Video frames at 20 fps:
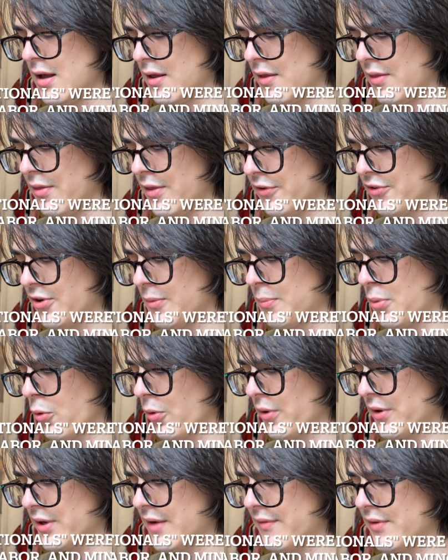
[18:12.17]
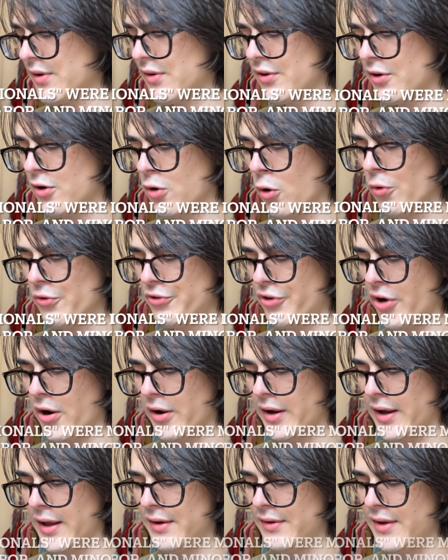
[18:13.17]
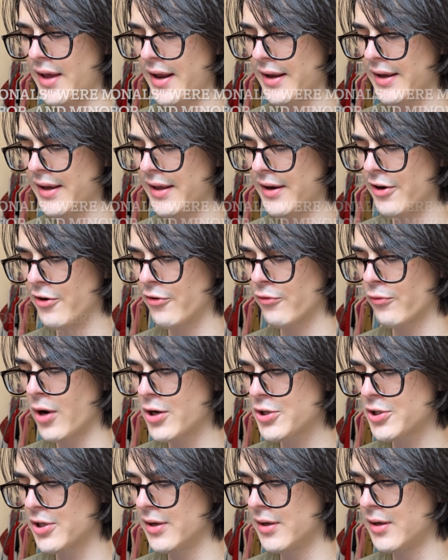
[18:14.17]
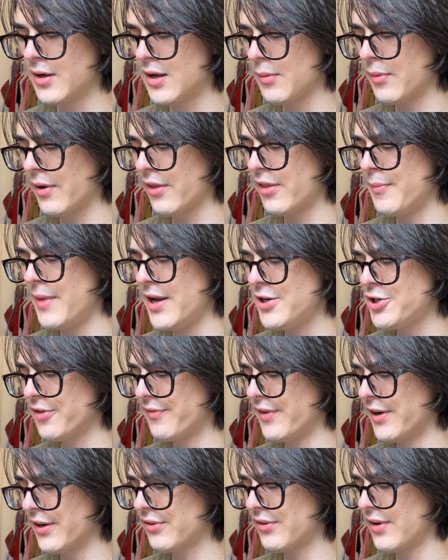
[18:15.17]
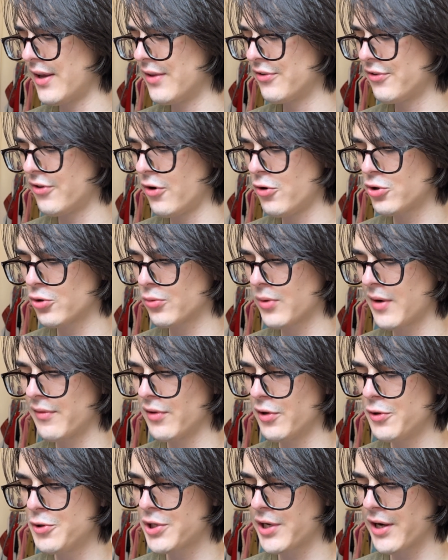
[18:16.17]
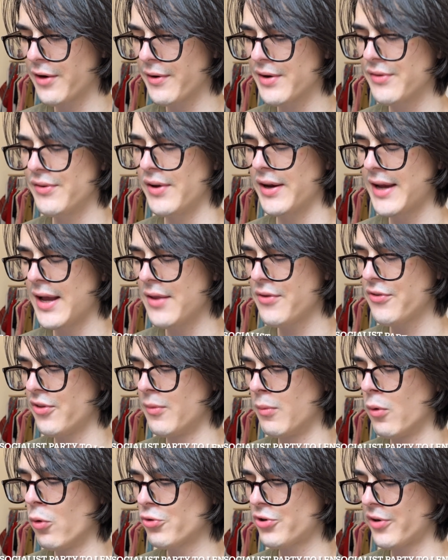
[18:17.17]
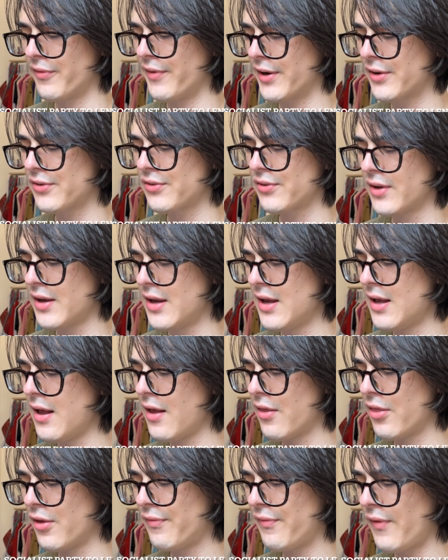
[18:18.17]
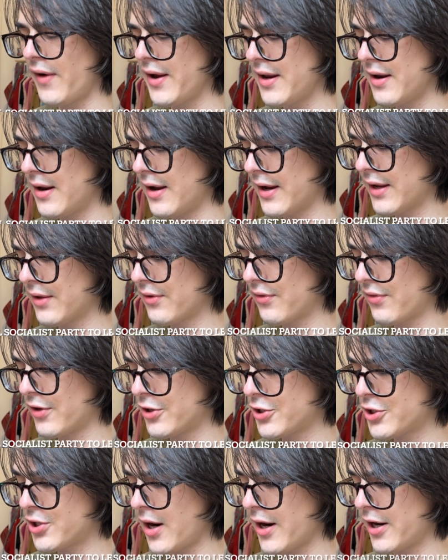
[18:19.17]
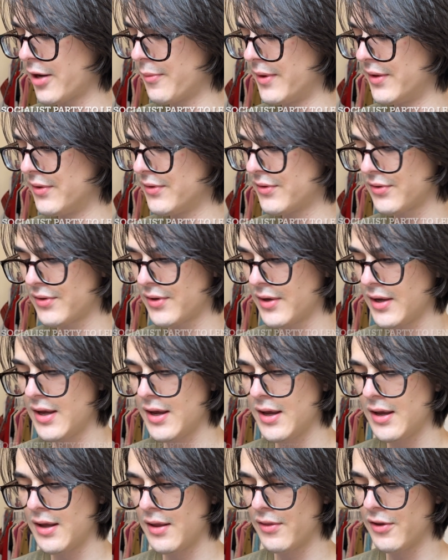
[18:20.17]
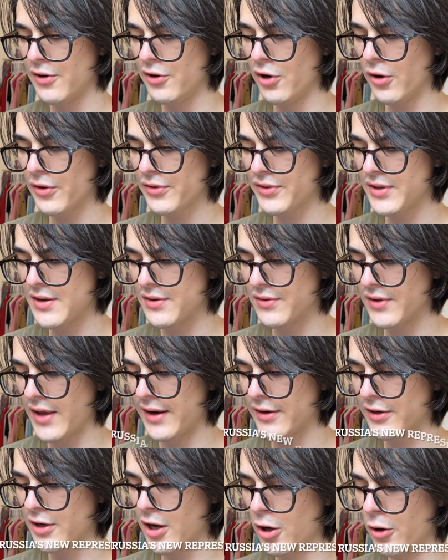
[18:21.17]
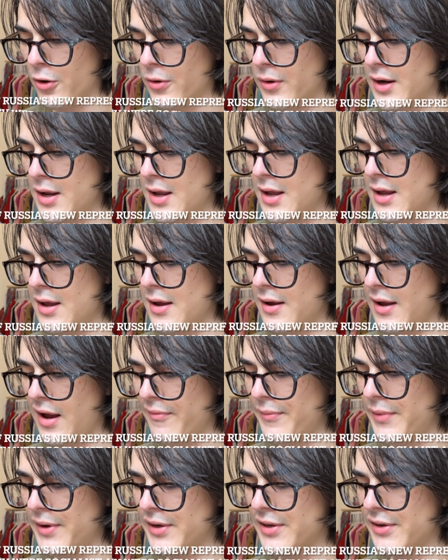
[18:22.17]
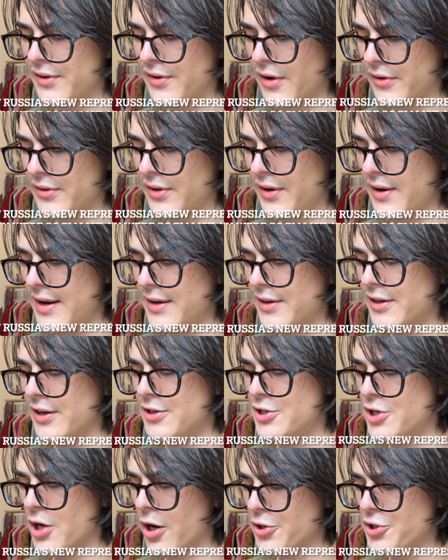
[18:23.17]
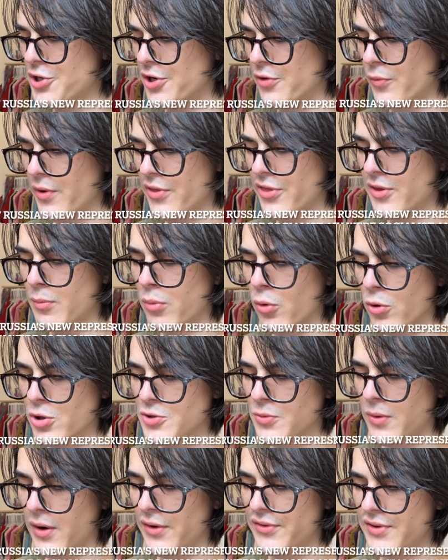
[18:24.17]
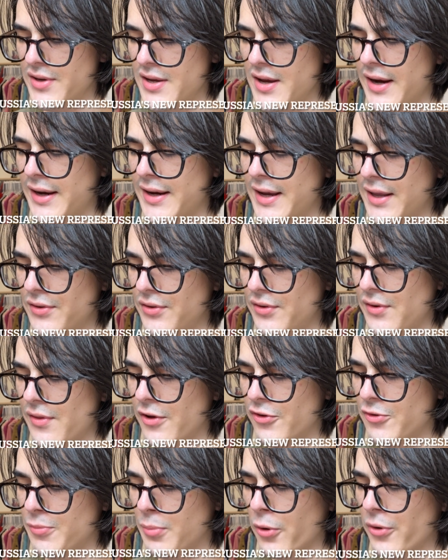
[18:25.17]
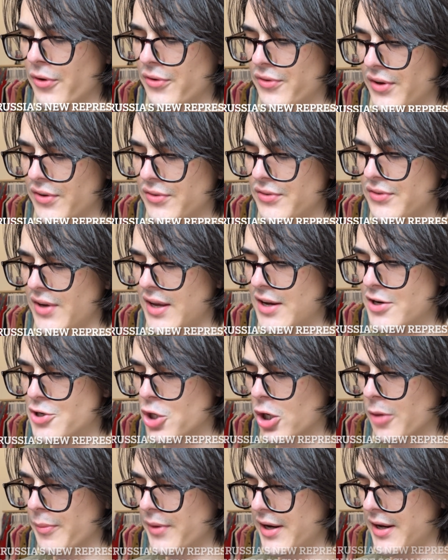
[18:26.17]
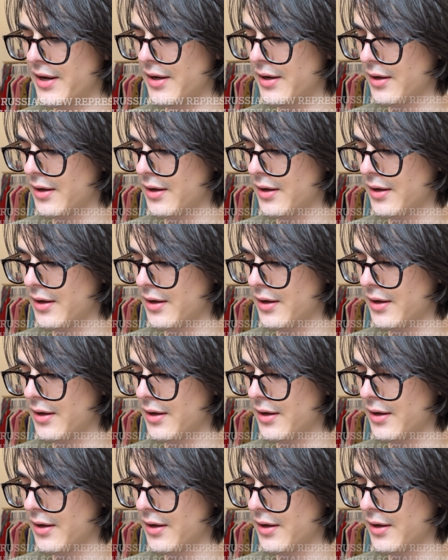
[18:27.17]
The support given to Kolchak and Denikin in Russia by the Mensheviks and social revolutionaries against the Bolsheviks, the fight against the Scheidemans, the Noskis and co., have been conducted in conjunction with the bourgeoisie against the Spartacists in Germany.